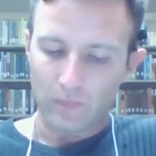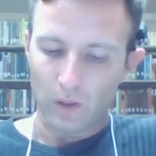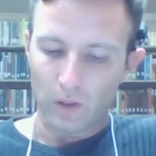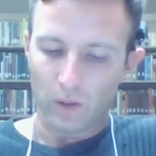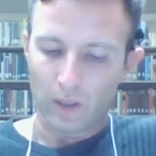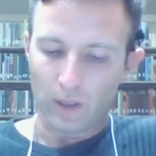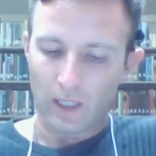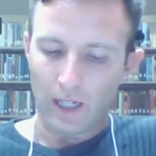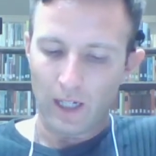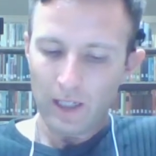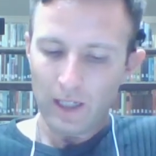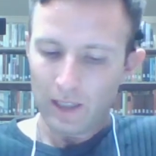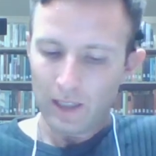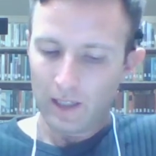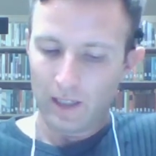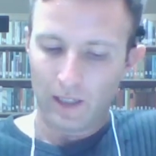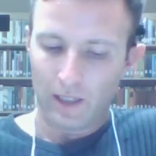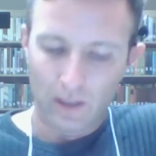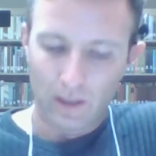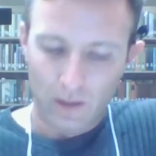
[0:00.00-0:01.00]
Okay,
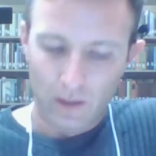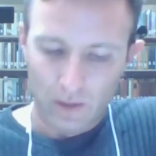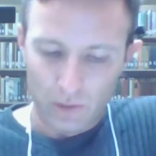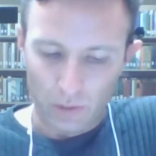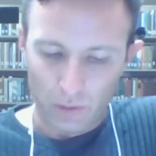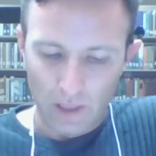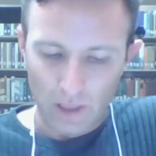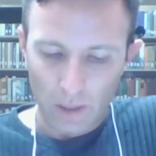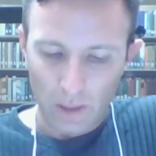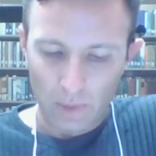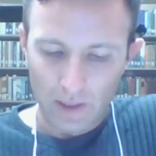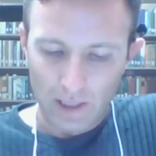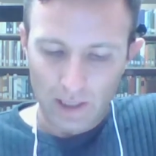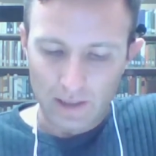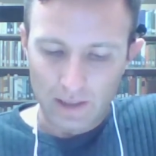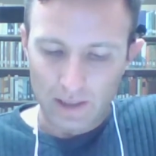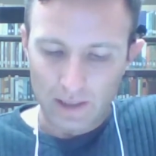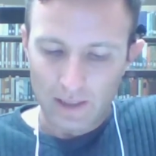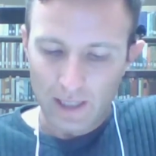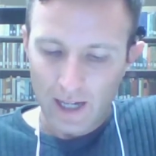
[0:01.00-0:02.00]
so now we
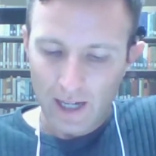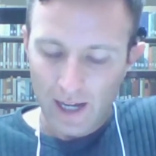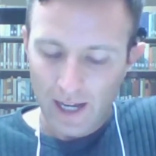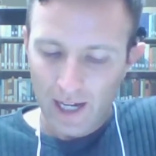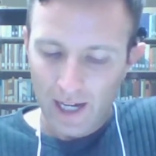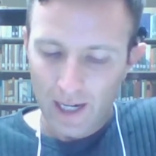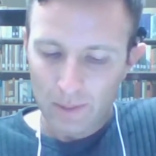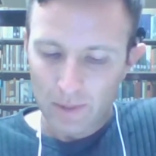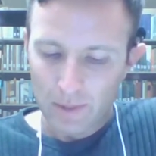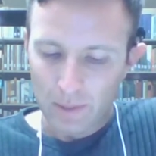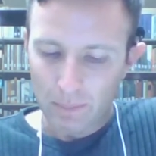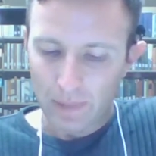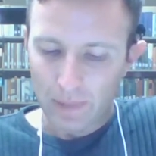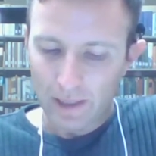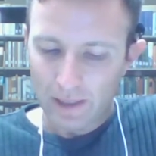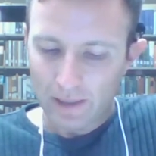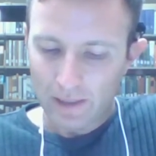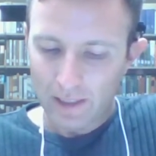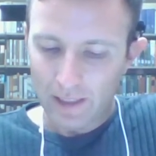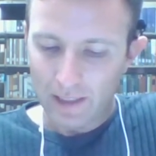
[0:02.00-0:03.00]
got the time, the
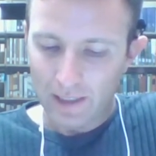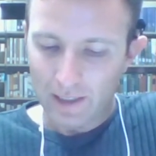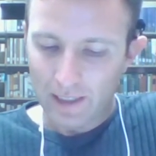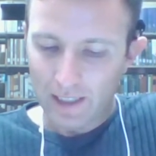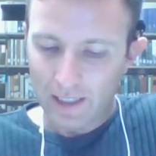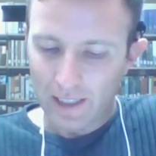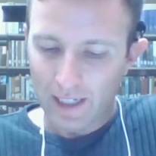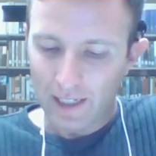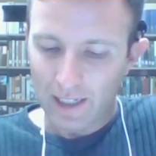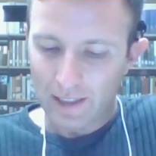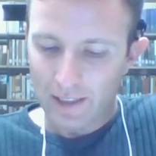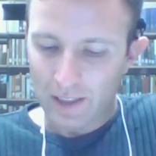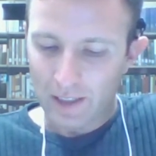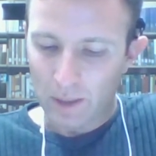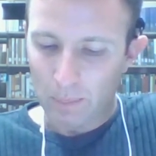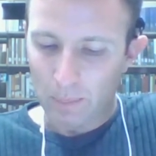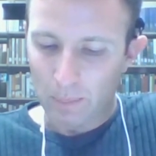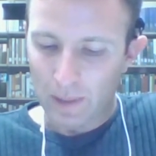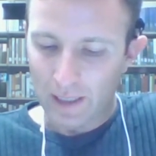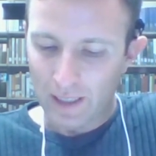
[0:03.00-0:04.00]
PT indicate that
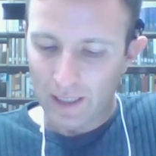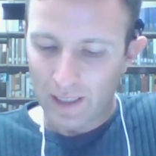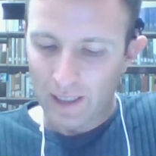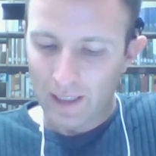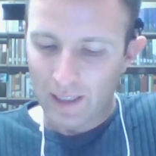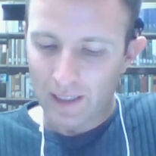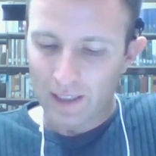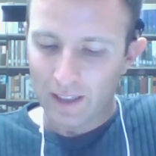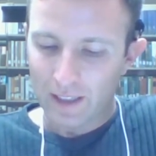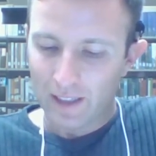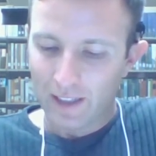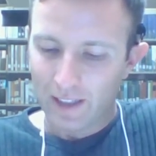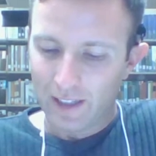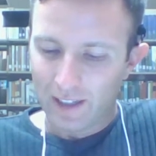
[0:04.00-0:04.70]
the ping